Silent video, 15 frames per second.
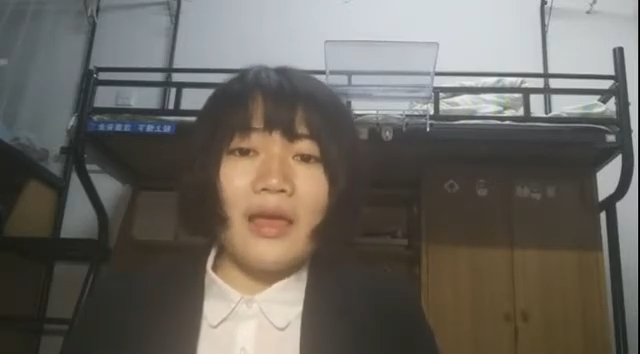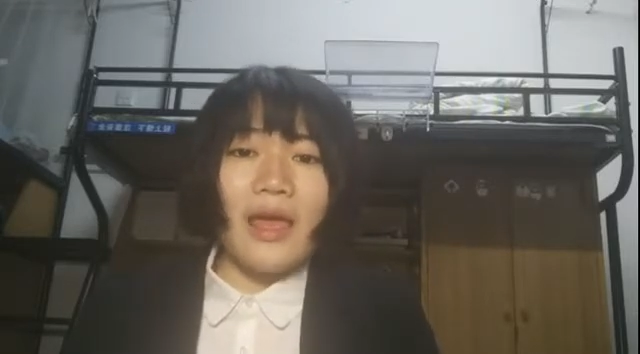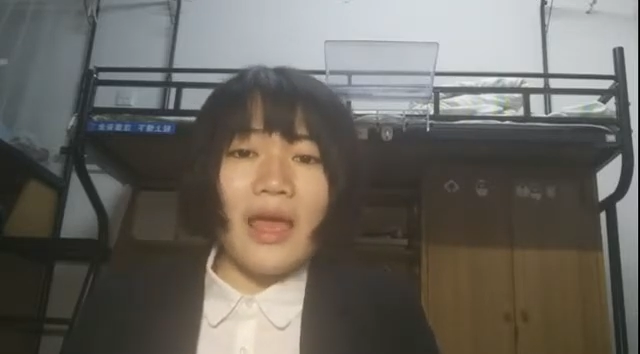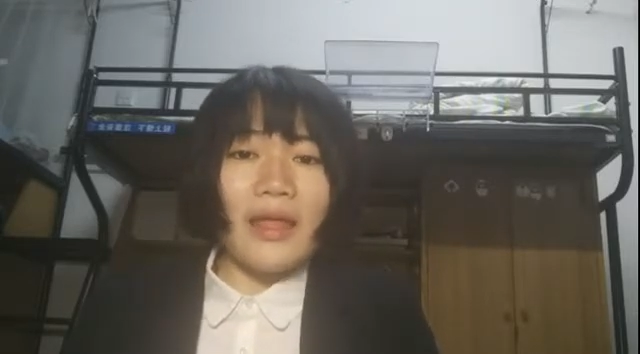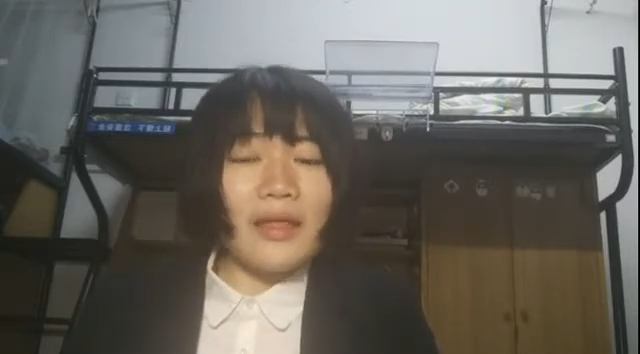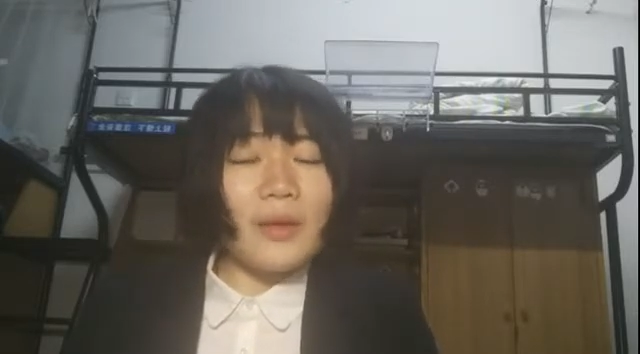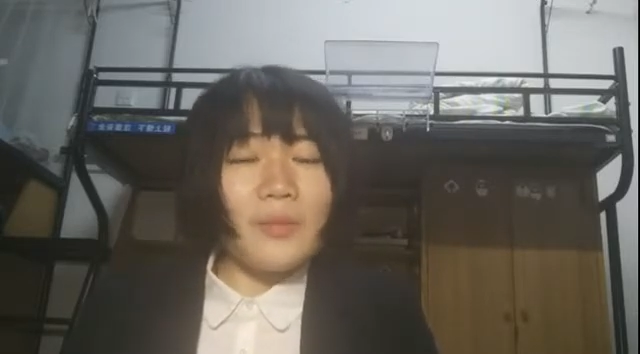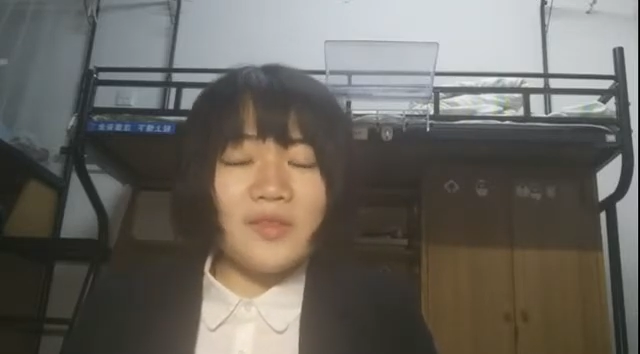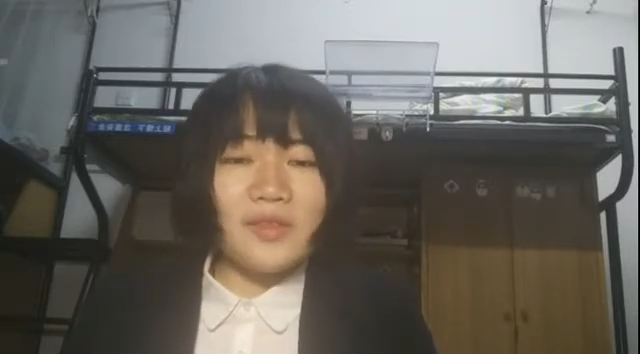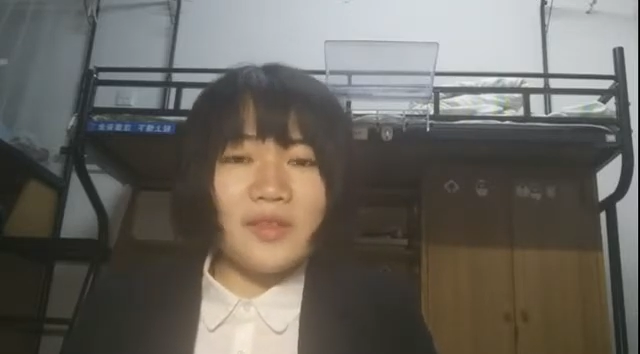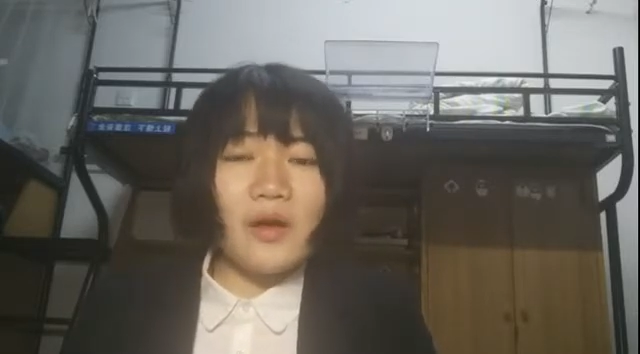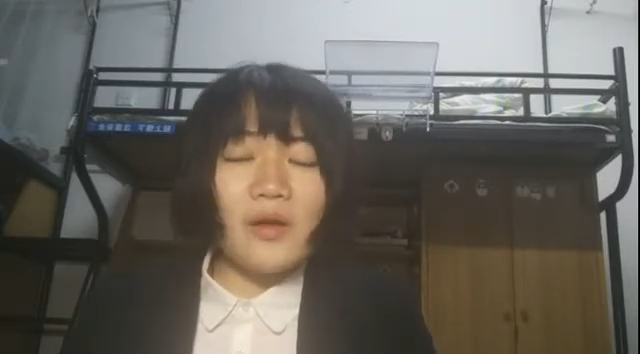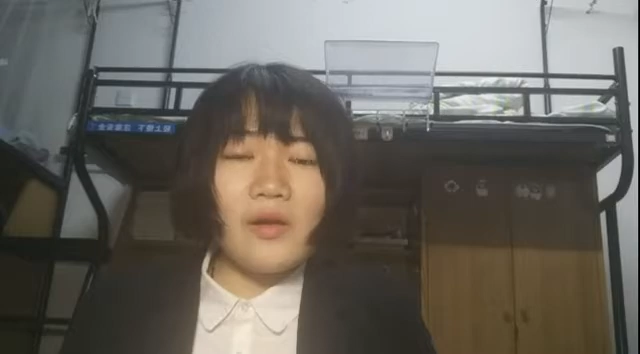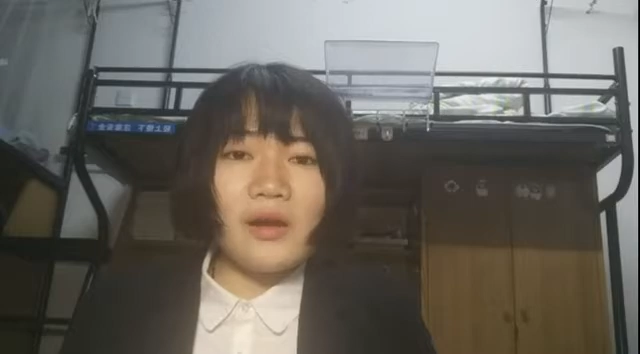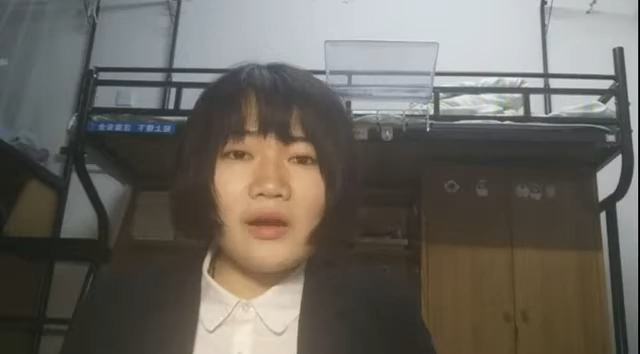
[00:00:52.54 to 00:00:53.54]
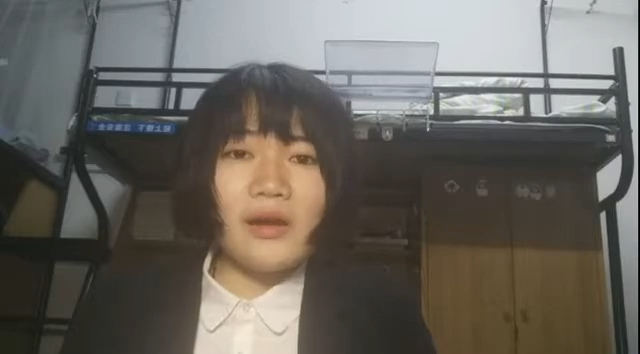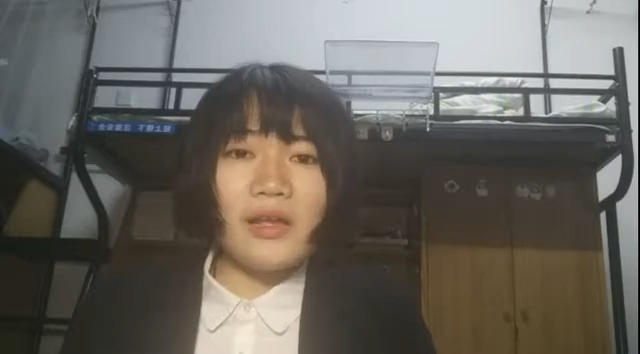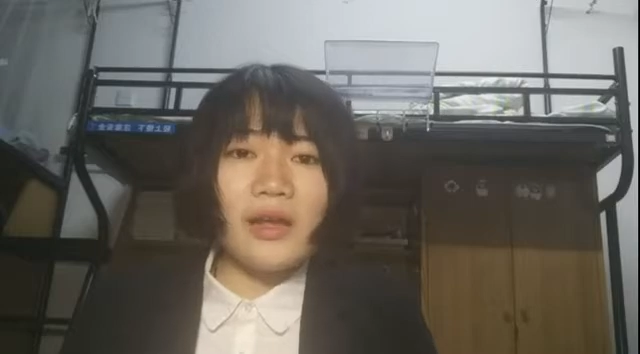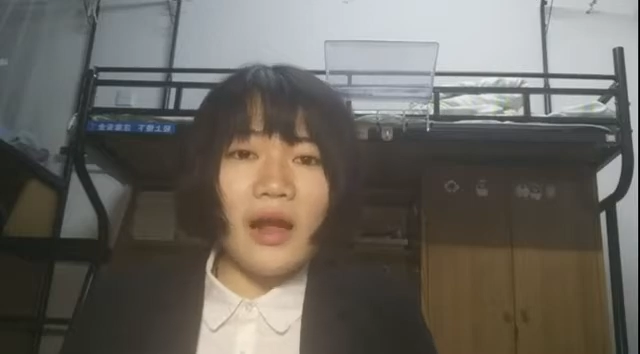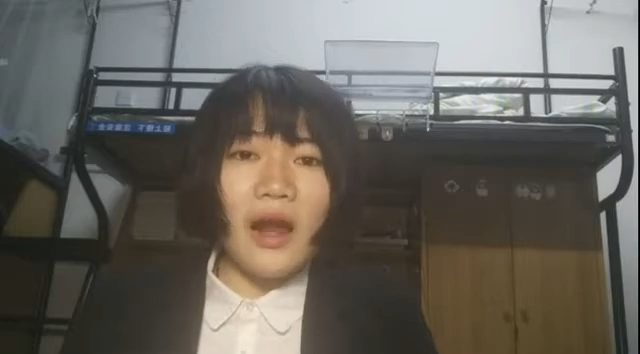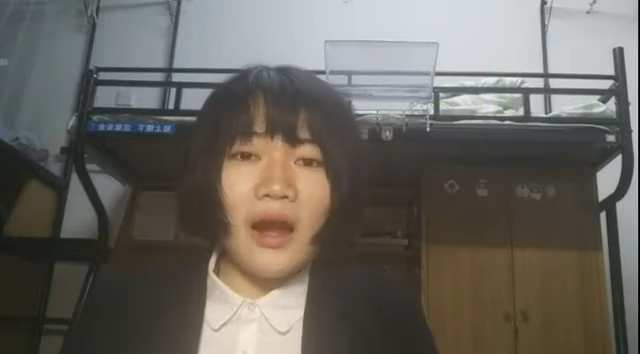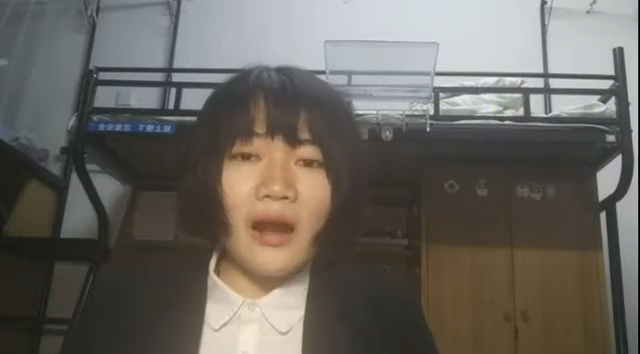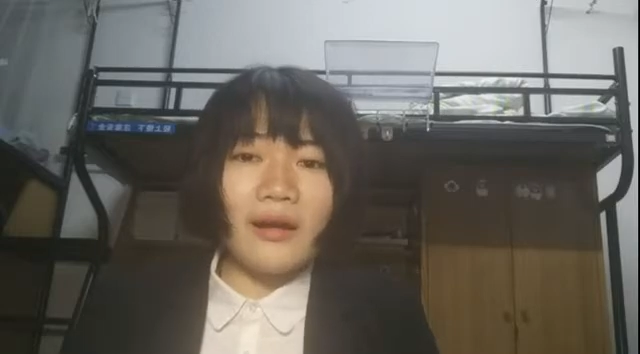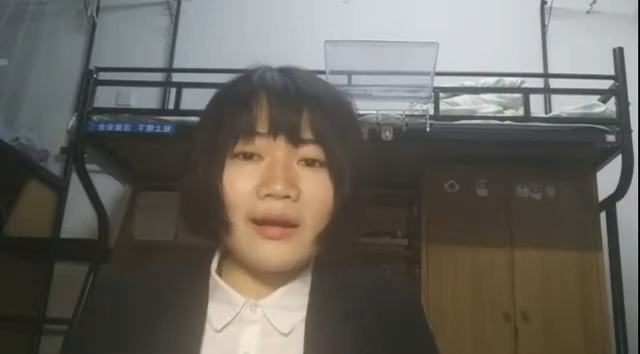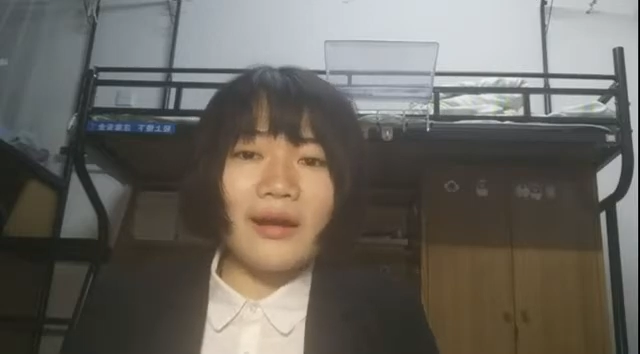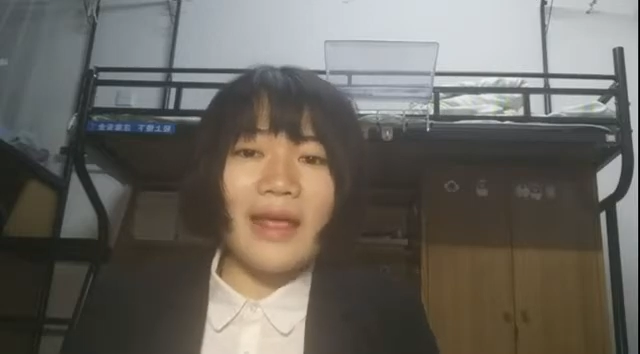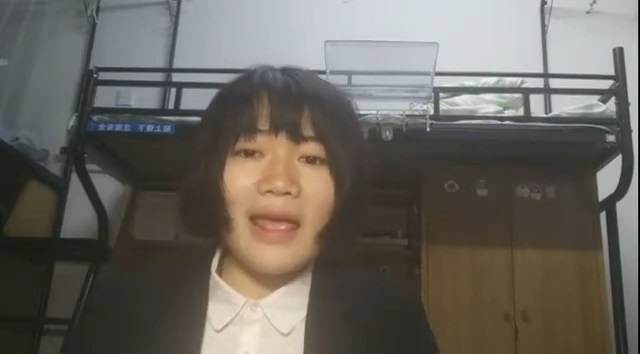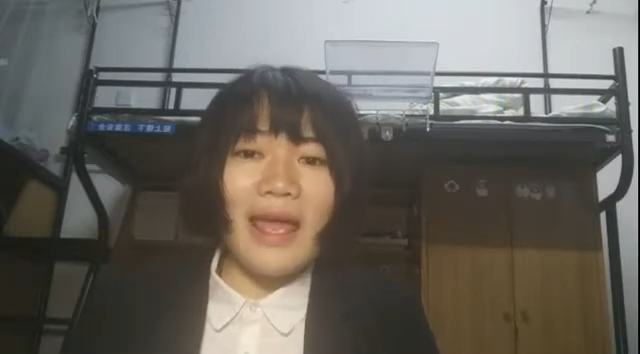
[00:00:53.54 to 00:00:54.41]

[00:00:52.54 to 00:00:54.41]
And I'm still learning R